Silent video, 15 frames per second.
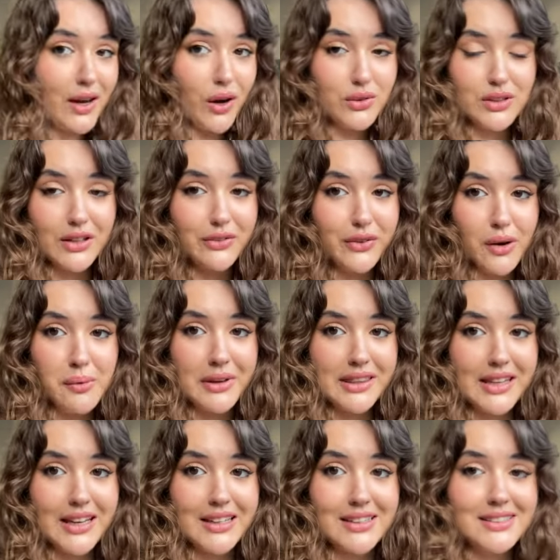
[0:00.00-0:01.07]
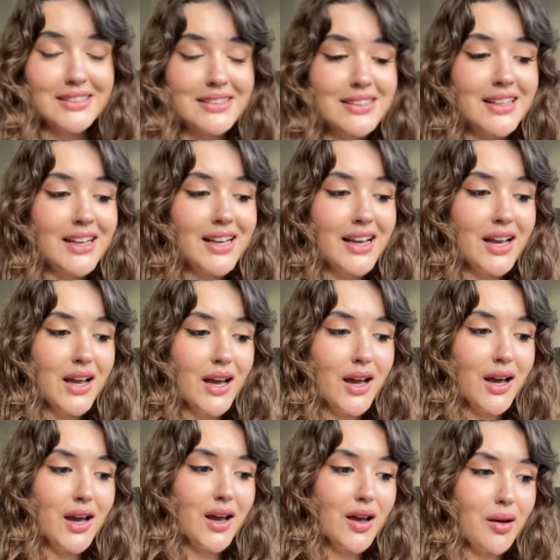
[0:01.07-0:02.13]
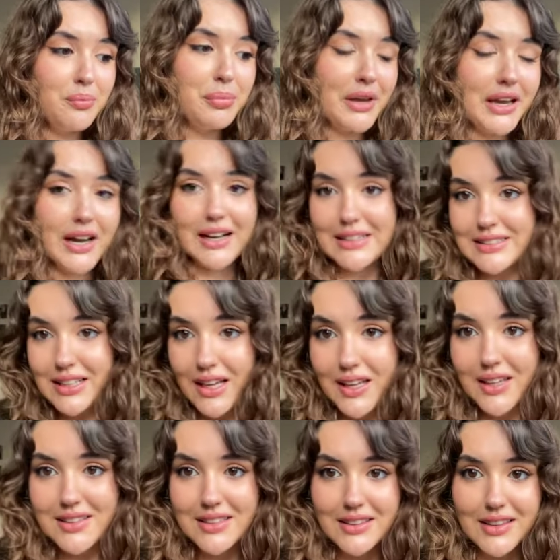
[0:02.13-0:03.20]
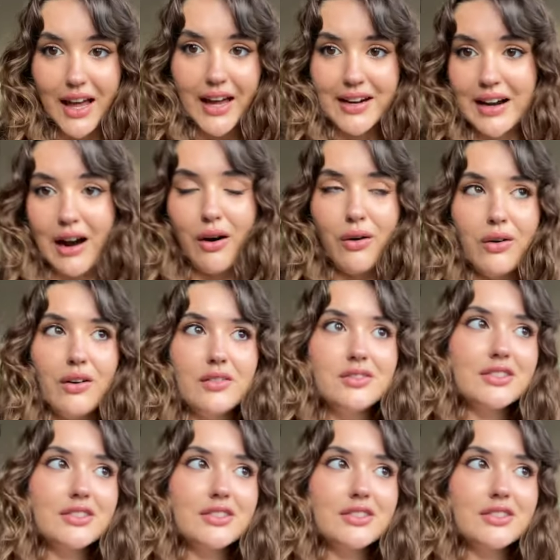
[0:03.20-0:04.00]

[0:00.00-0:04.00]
only filming this because it's light out.